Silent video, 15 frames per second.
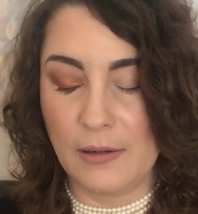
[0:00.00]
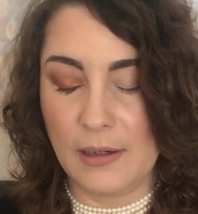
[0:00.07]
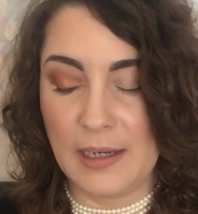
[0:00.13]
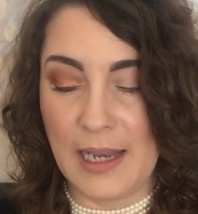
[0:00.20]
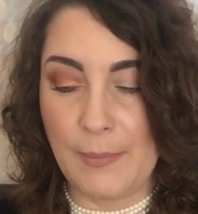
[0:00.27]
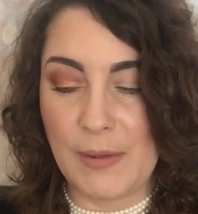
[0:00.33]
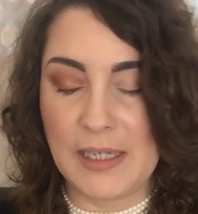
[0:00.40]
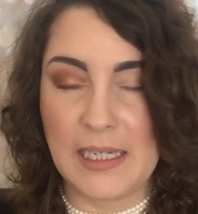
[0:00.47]

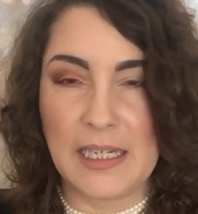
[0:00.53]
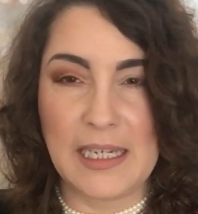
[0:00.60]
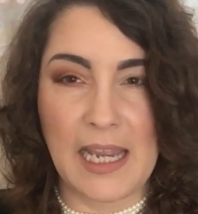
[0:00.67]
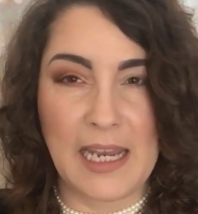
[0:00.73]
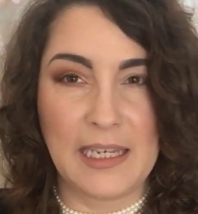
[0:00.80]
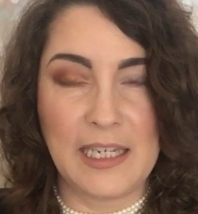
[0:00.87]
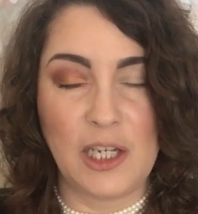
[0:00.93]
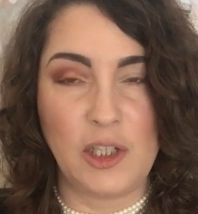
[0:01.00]
limited
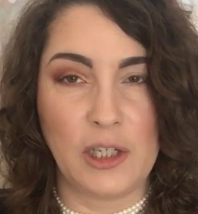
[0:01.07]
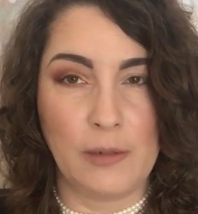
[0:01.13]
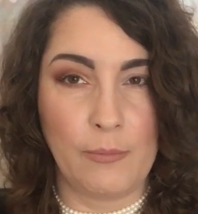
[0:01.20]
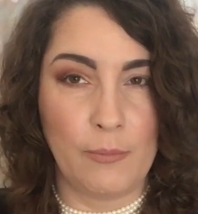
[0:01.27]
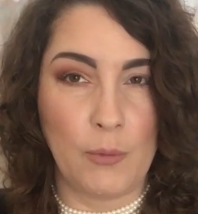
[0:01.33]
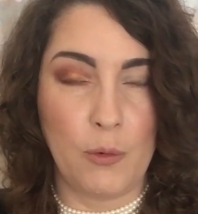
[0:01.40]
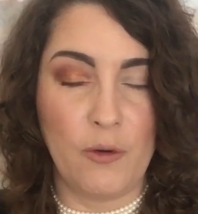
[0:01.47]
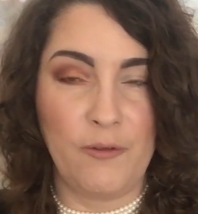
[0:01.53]
edition
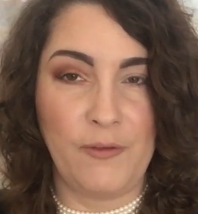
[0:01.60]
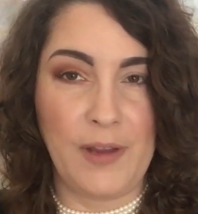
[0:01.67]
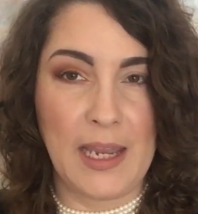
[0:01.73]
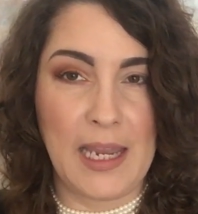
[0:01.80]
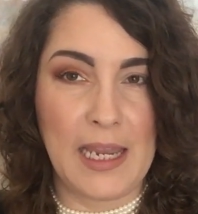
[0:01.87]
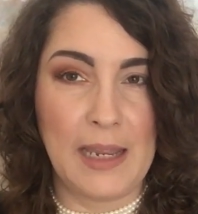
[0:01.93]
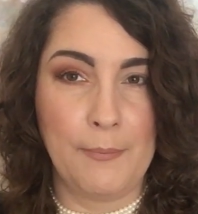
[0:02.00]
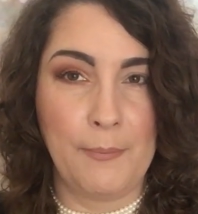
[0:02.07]

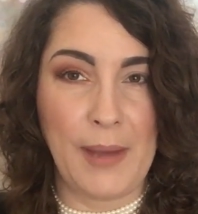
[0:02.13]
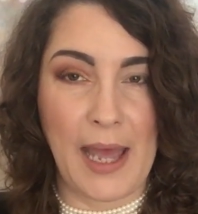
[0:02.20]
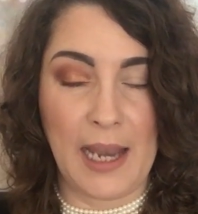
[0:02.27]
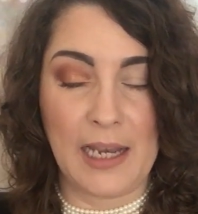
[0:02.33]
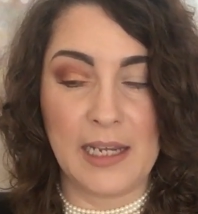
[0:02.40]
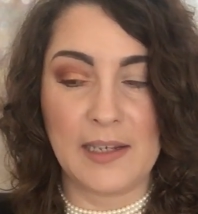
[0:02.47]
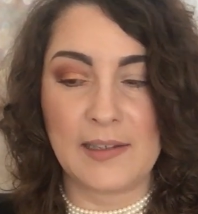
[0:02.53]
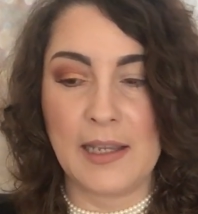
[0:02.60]
Morphe
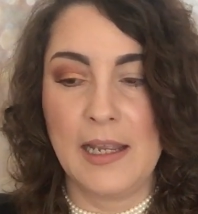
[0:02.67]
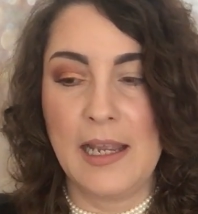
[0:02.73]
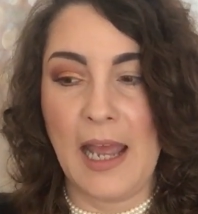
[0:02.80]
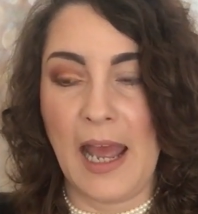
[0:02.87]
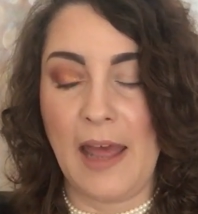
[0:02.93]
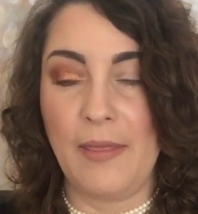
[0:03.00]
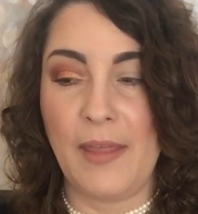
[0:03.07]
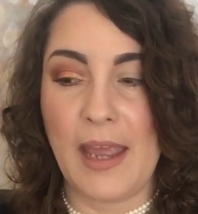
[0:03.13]
palettes,
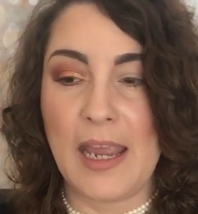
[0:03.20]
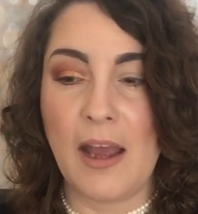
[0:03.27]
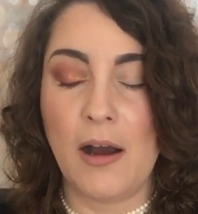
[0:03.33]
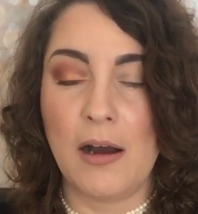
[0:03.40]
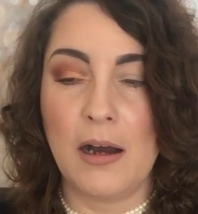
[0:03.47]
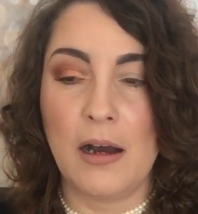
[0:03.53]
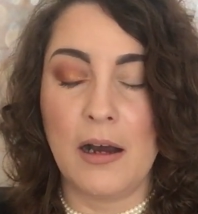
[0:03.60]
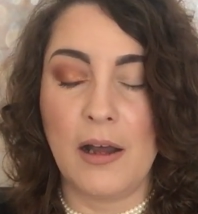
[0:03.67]
and they
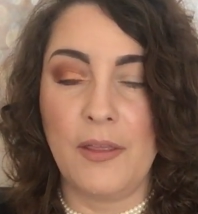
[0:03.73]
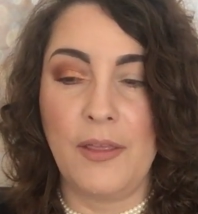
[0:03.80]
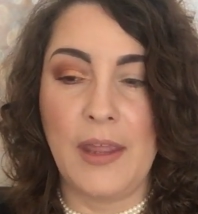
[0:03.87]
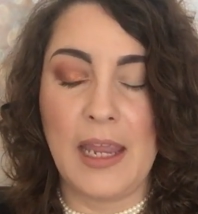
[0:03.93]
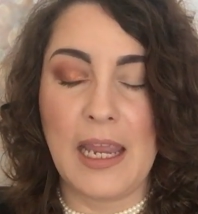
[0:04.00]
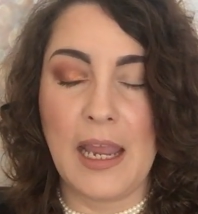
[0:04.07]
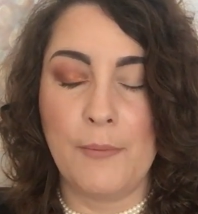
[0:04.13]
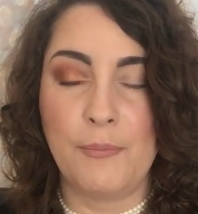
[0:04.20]
are
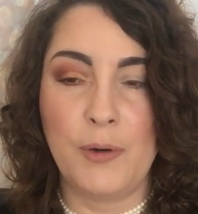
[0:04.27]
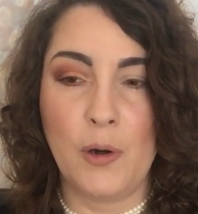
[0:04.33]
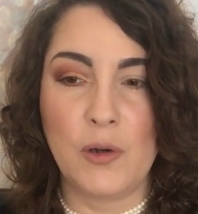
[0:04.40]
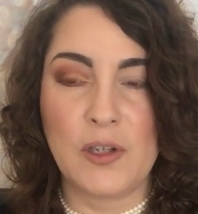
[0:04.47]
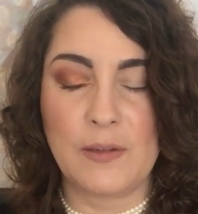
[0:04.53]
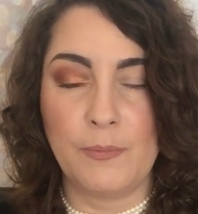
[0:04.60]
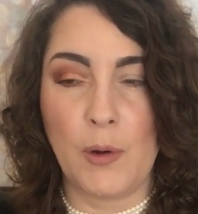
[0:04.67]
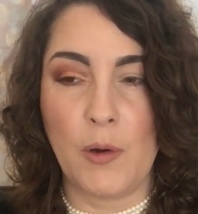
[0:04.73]
the
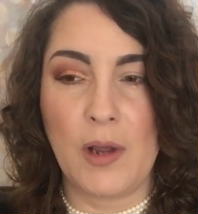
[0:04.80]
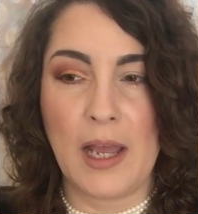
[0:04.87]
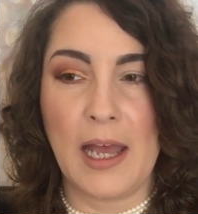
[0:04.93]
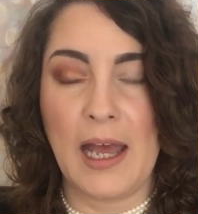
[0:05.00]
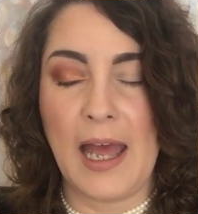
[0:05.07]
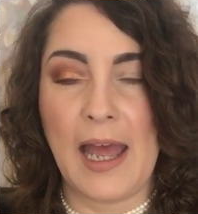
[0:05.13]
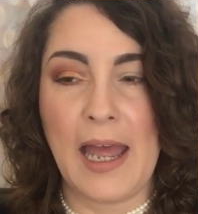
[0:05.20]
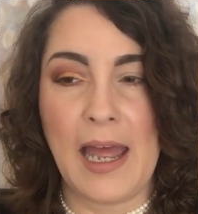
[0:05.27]
Bronze
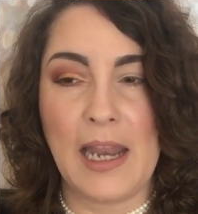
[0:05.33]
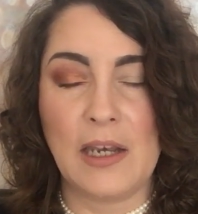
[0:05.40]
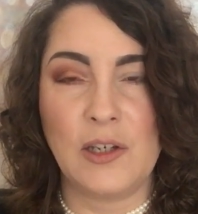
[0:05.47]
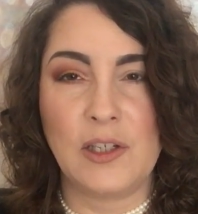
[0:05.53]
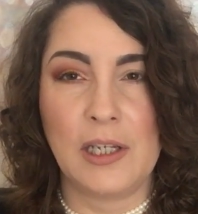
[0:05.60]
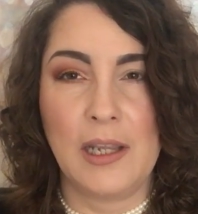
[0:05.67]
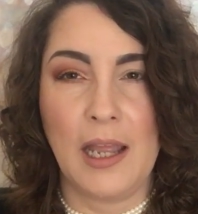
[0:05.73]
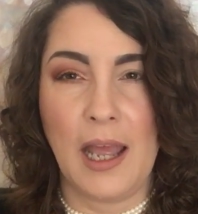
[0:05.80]
Mocha
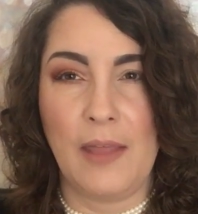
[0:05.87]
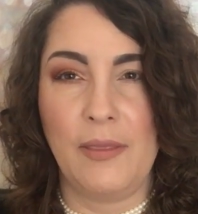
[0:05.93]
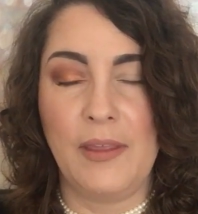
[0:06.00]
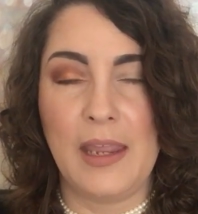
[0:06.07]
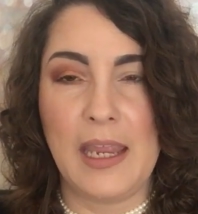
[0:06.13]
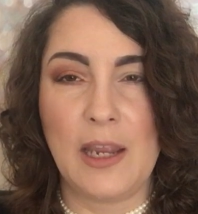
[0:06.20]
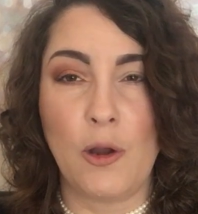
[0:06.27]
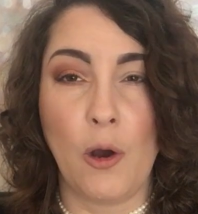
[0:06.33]
and
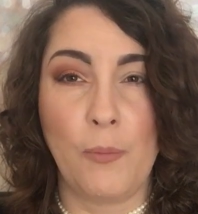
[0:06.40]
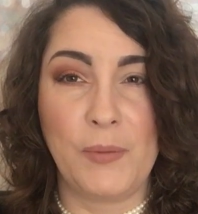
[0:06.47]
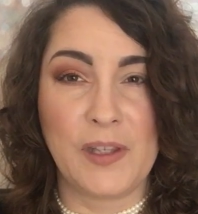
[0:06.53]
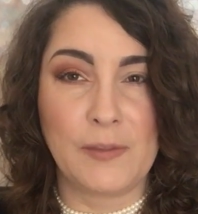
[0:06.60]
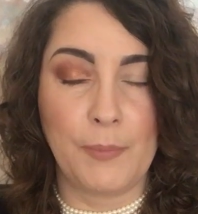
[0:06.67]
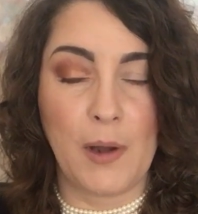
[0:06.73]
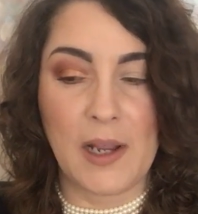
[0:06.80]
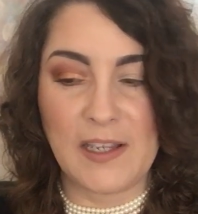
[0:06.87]
the Copper
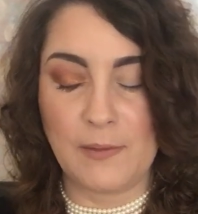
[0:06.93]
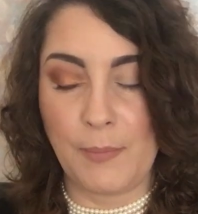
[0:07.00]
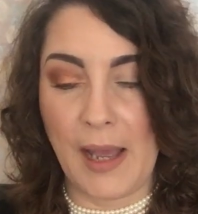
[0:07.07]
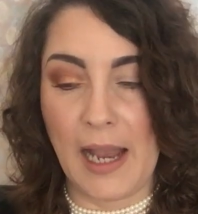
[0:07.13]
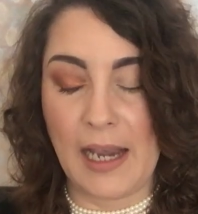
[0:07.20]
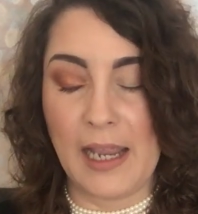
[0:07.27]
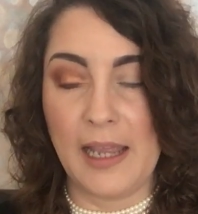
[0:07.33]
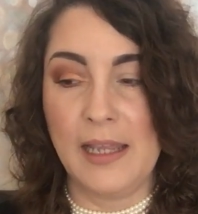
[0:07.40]
Spice
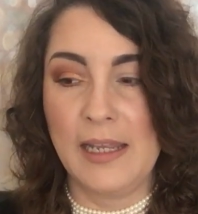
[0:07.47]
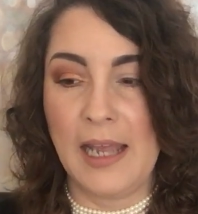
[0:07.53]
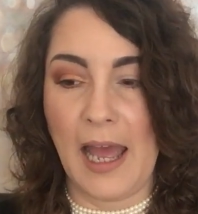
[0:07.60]
palette.